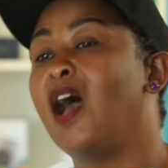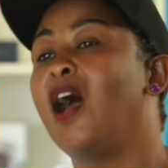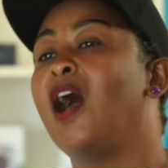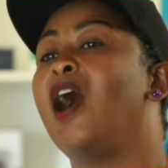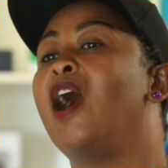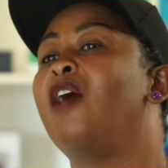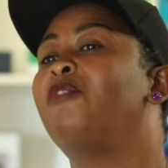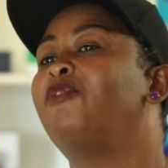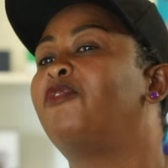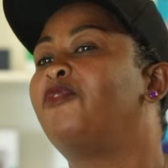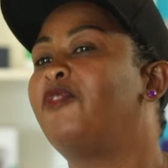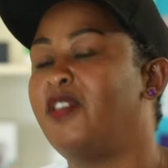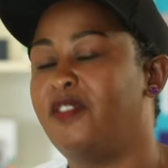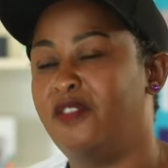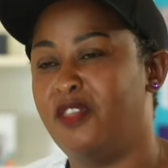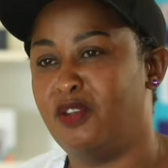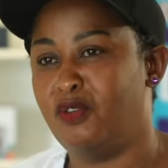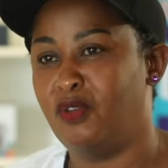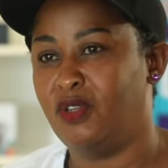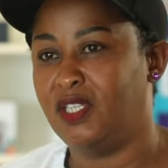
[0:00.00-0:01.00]
Have
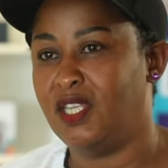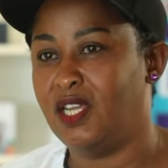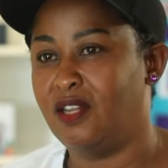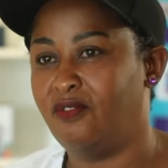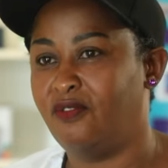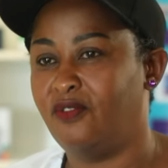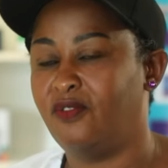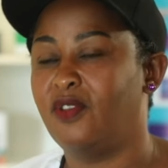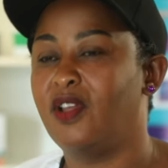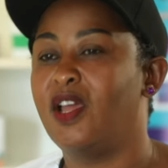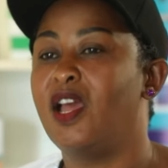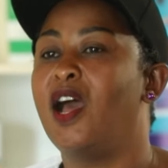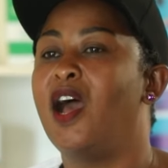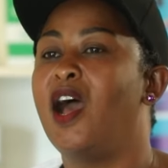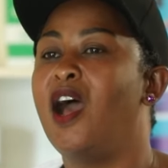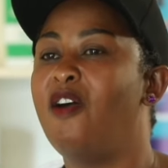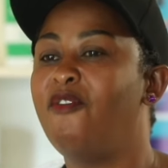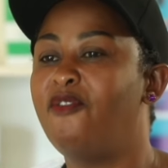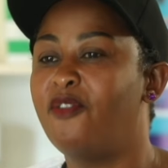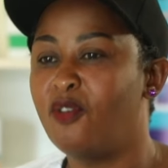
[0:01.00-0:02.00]
faith in yourself.
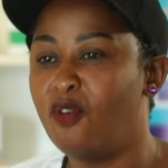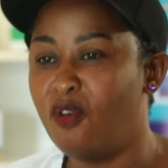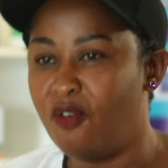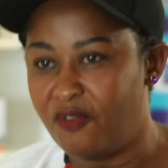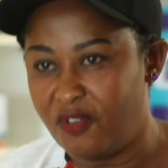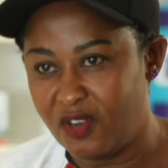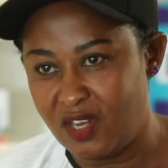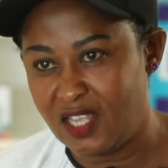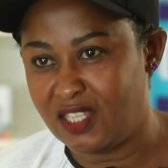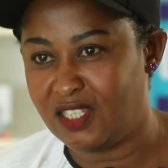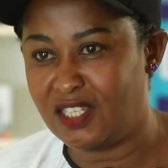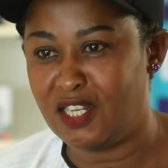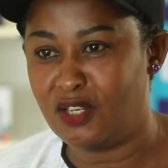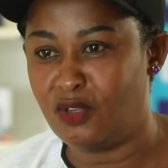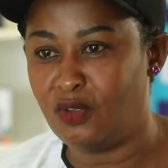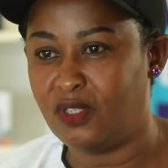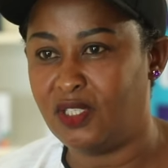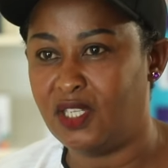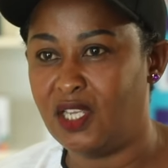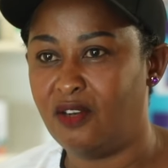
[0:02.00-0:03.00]
Have confidence in
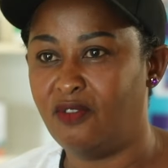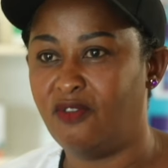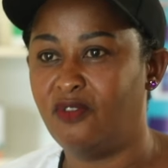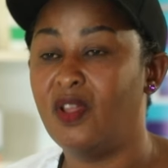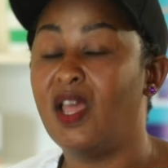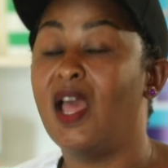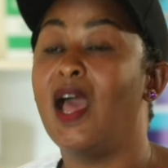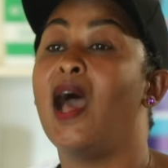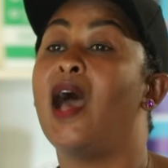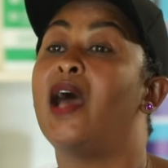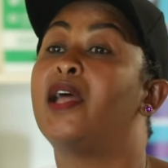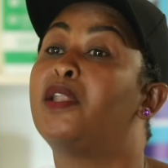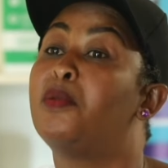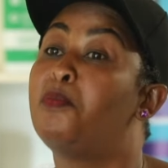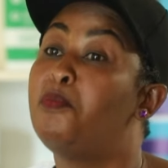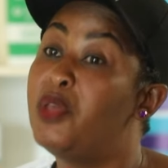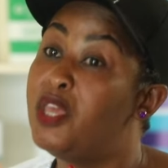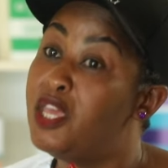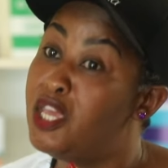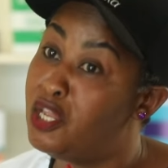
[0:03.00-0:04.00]
yourself
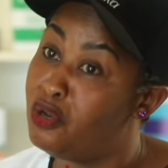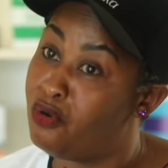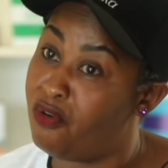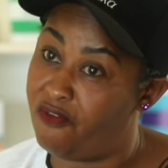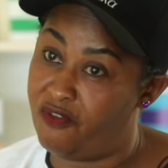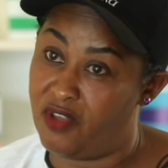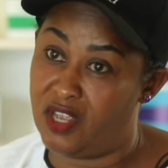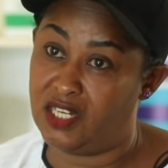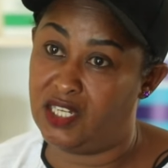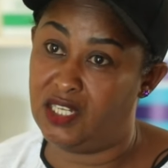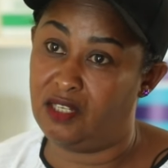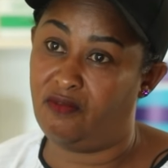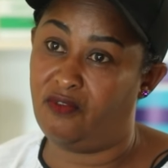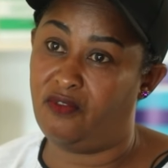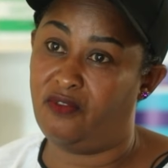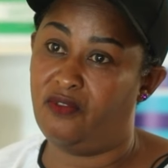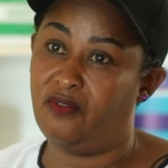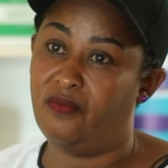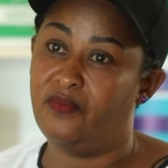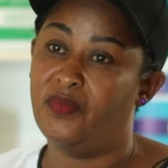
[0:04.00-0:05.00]
and be
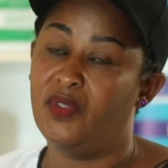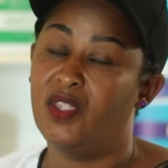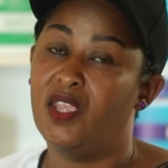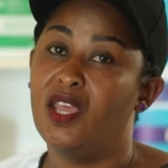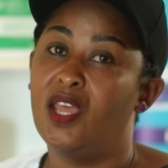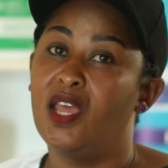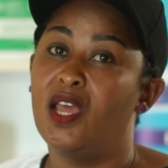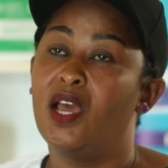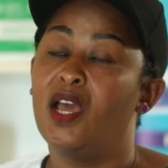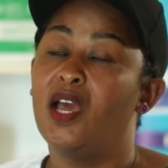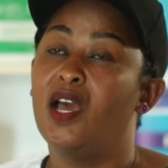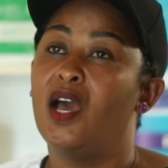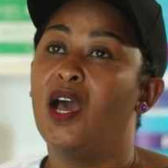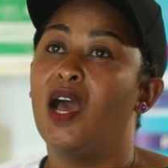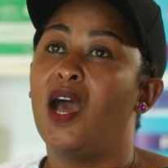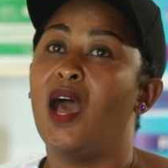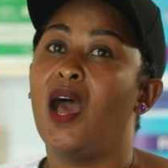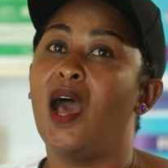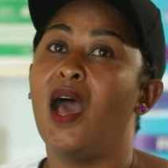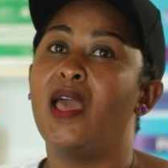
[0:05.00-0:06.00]
innovative.
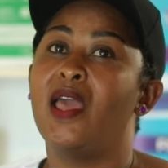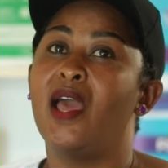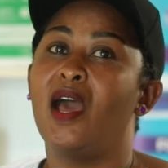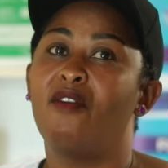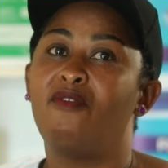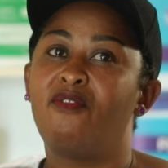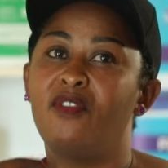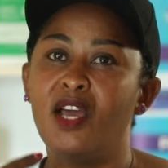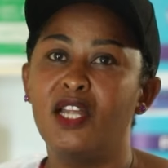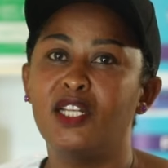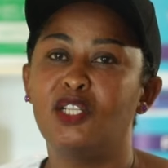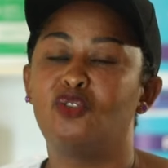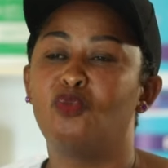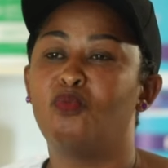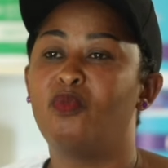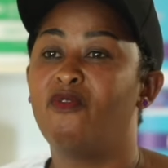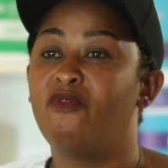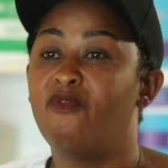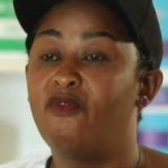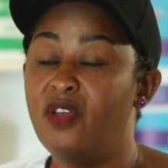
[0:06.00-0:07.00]
I have learned to
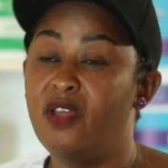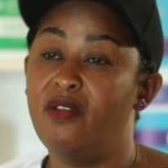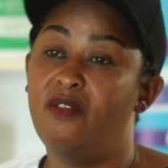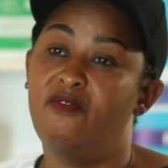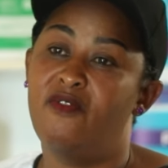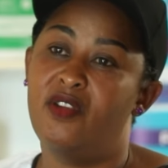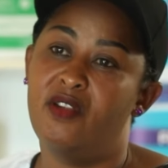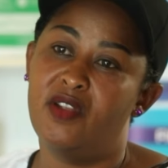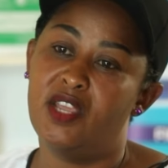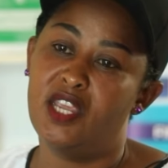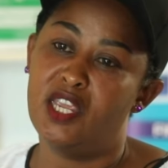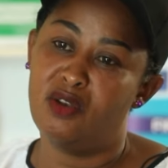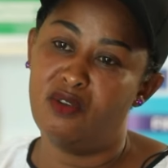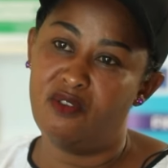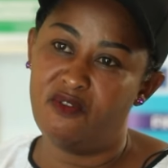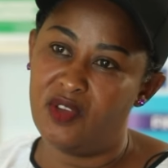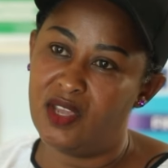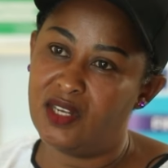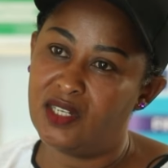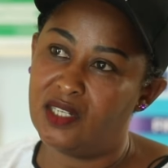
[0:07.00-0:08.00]
be very, very
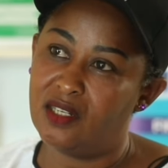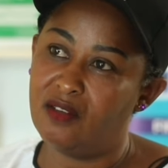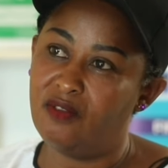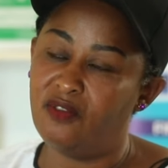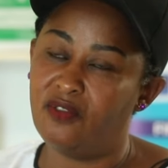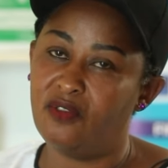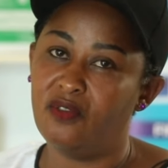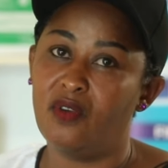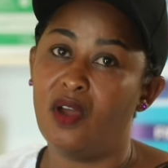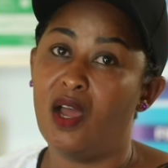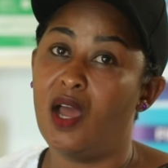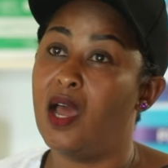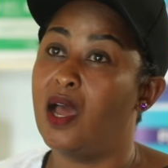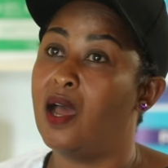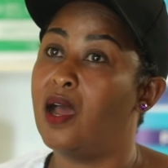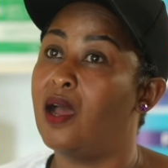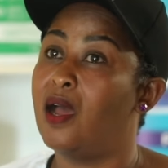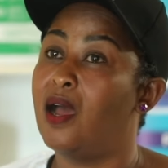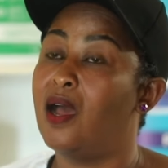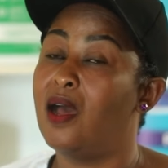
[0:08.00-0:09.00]
innovative.
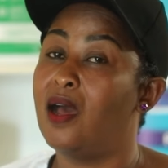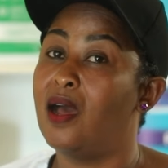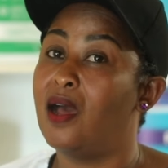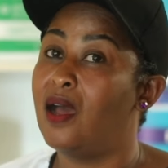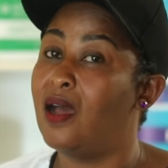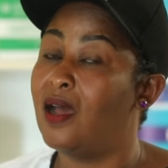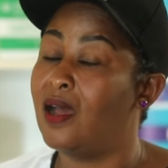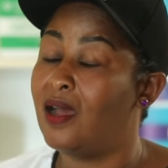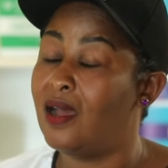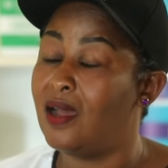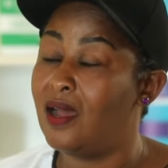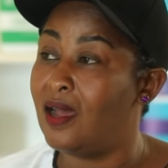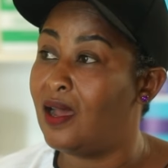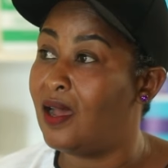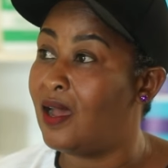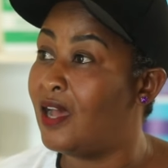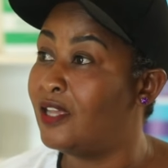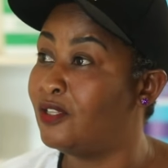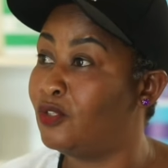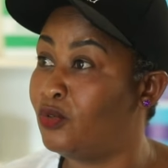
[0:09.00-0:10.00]

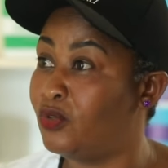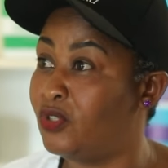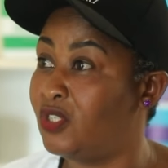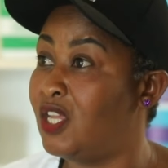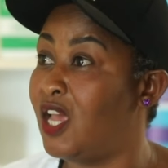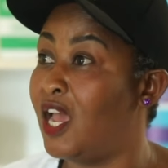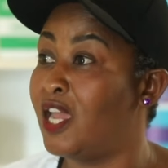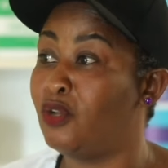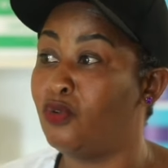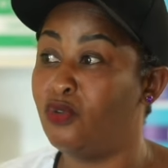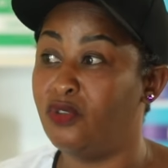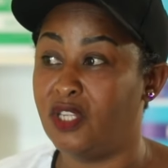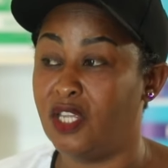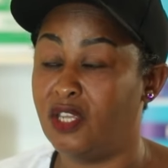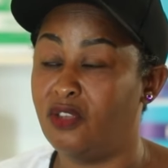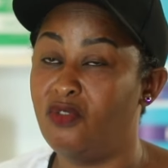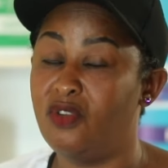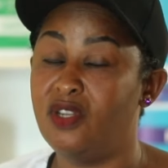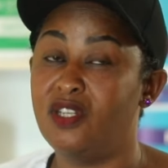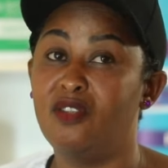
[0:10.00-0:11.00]
As you see, I do
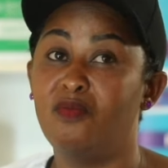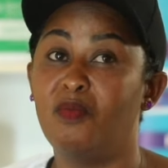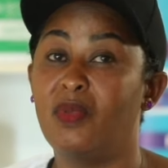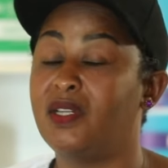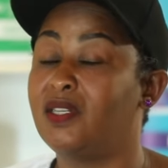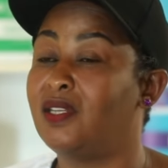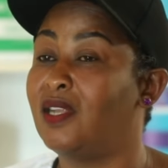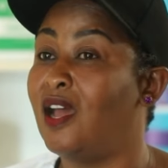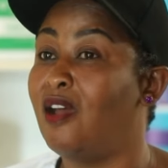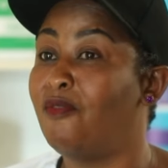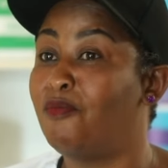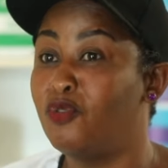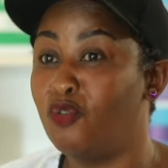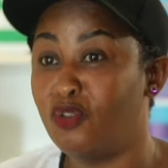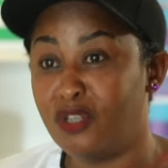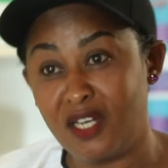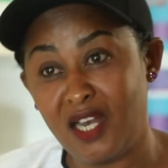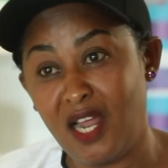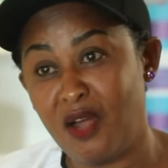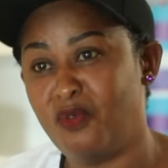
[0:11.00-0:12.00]
security, but I'm
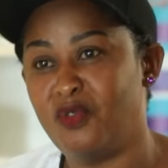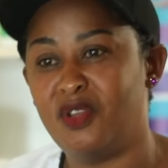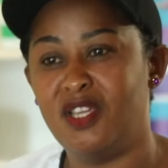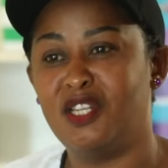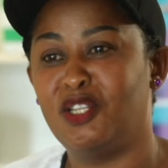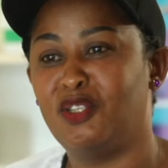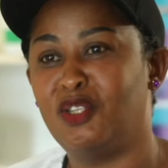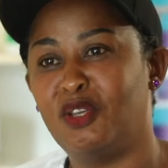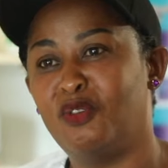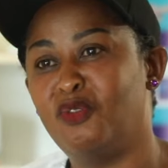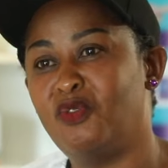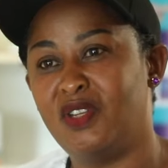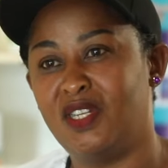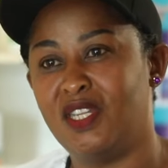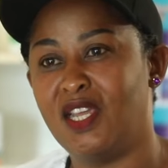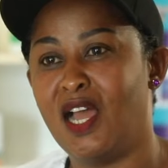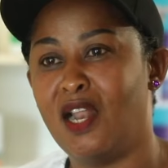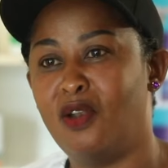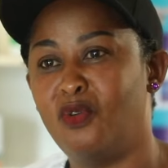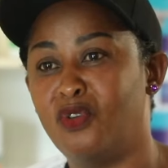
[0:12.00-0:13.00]
not now in
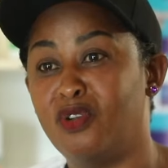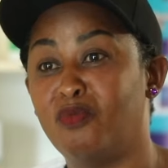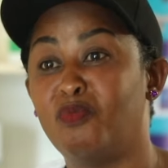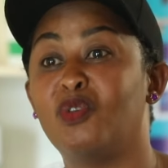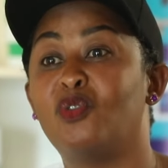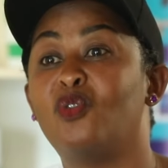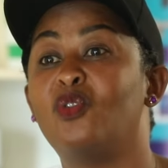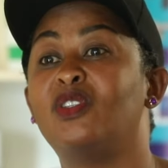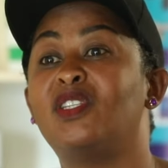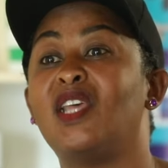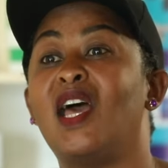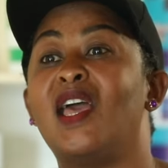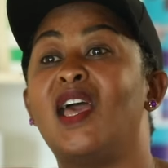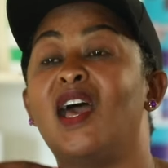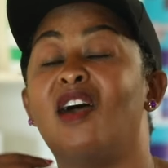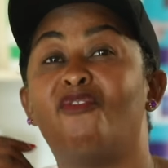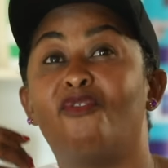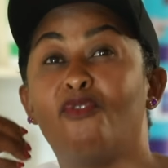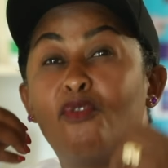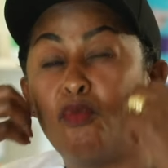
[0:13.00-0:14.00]
security alone, because I
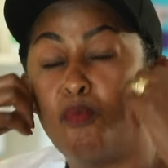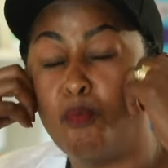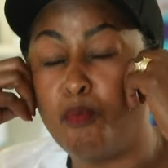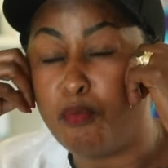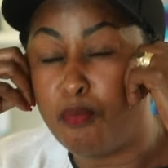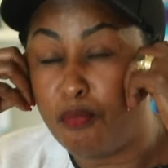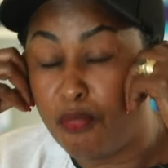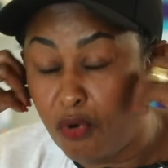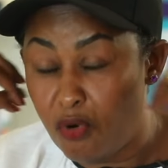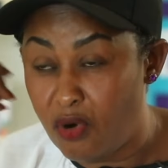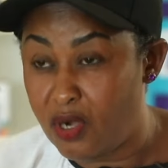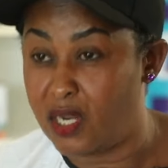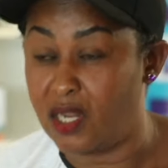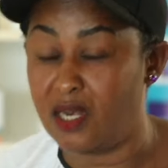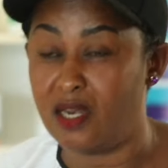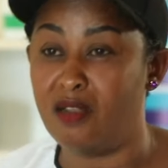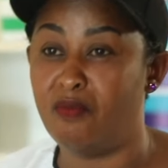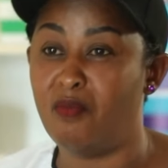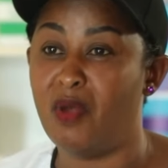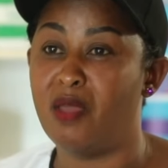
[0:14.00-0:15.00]
have
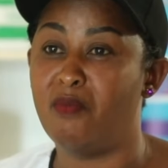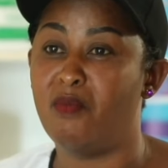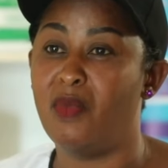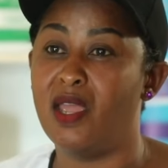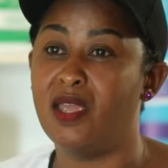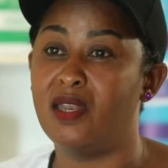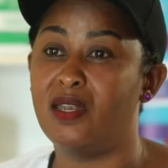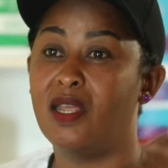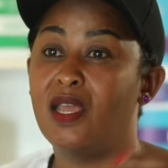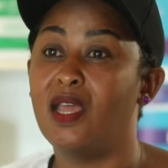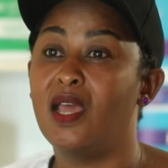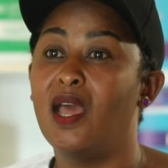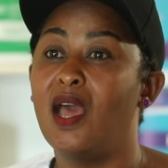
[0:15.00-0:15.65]
broadened my mind.